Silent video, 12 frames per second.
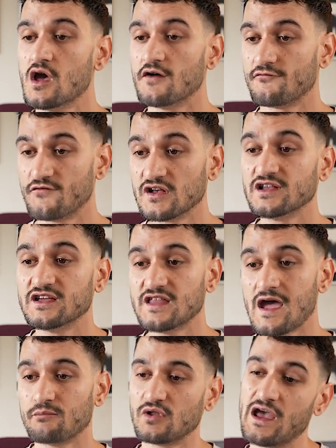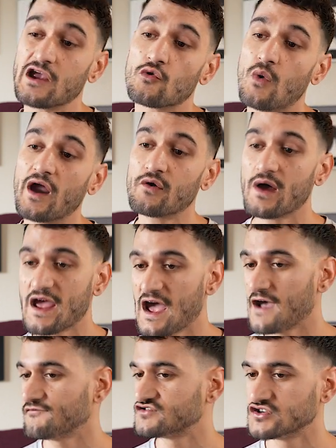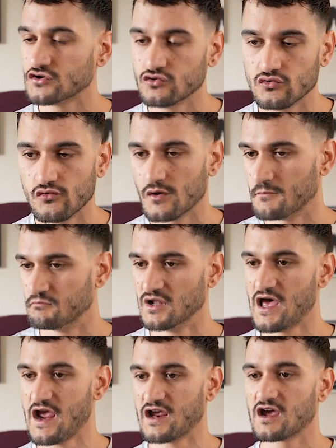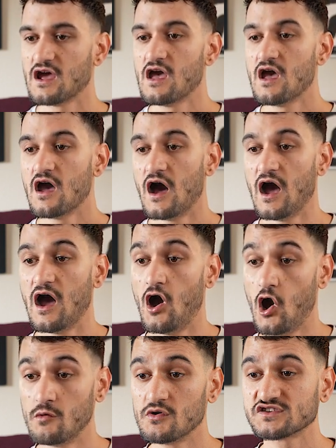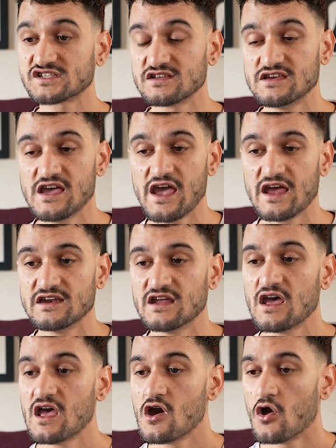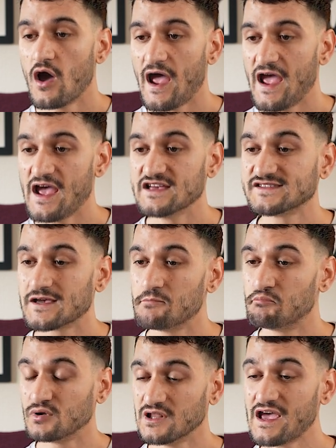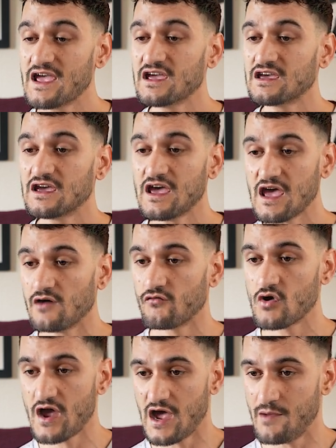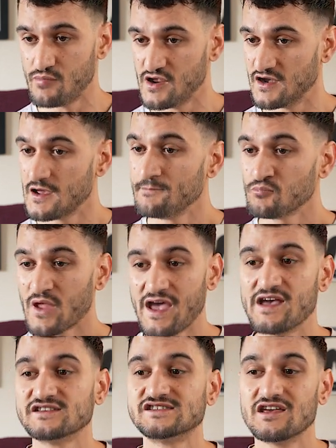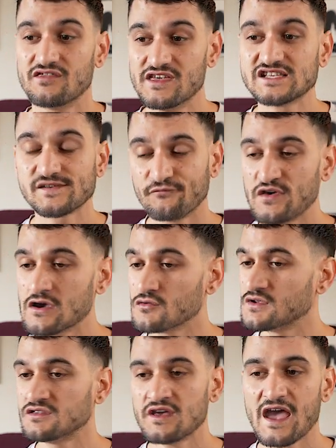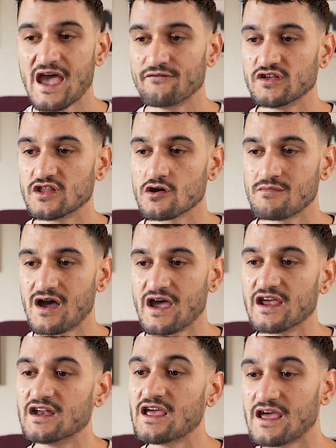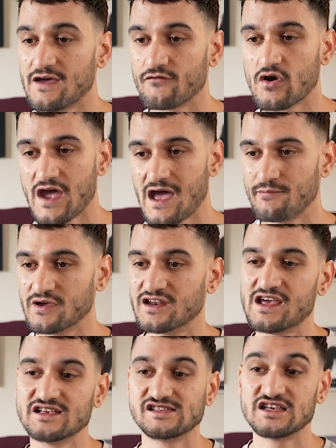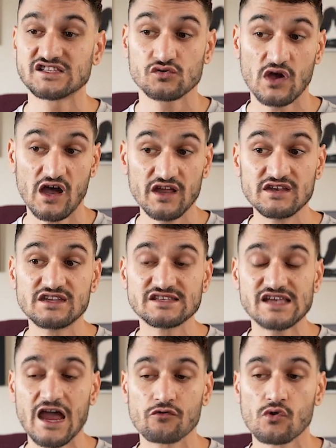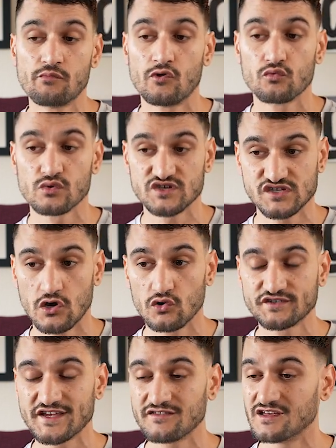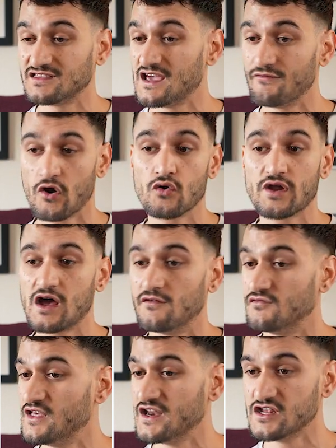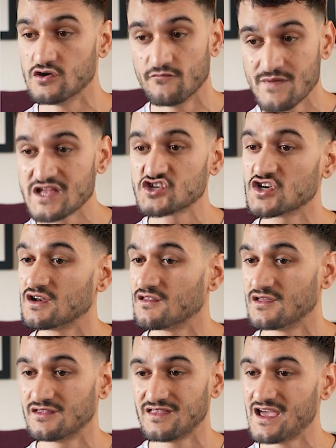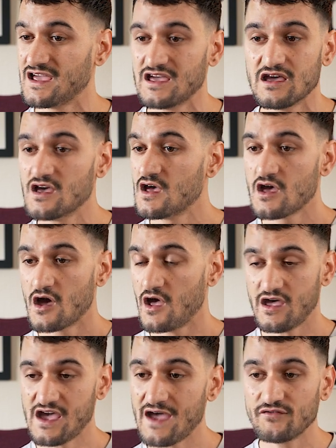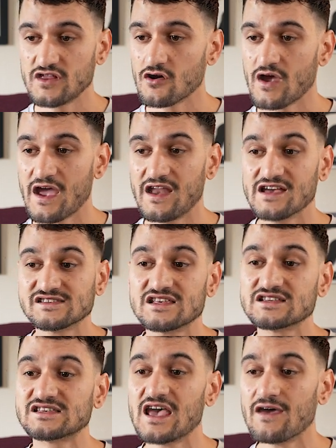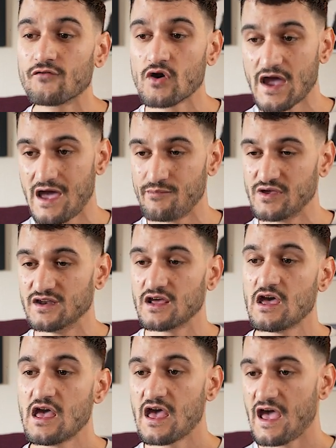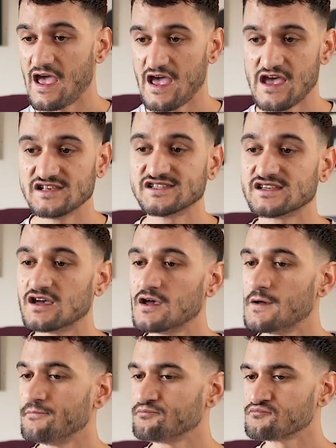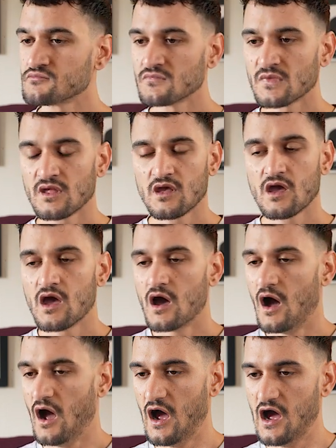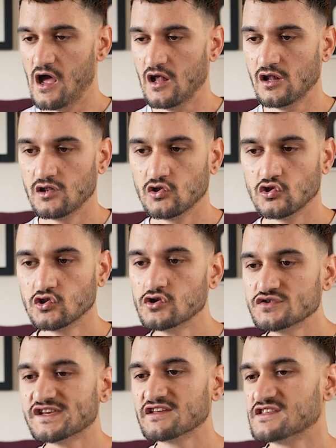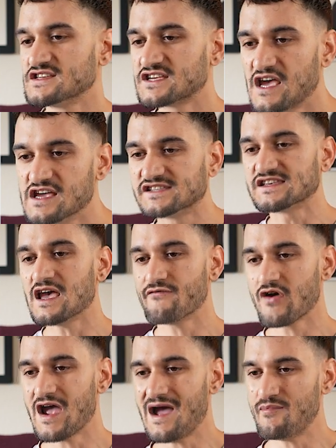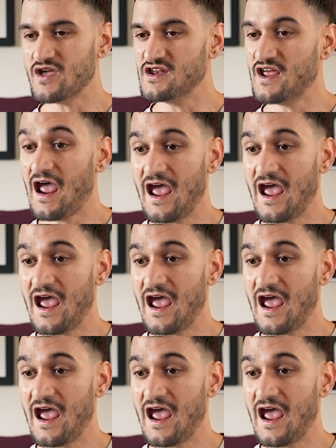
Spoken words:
Fill in that blank. Why do I have to blank? Almost to the end, has blank ever happened? Has this fear that they have in their mind ever happened? Has this undesirable result that they've heard of, that you've mentioned, that they have in their head, has this ever happened? Has losing this case ever happened?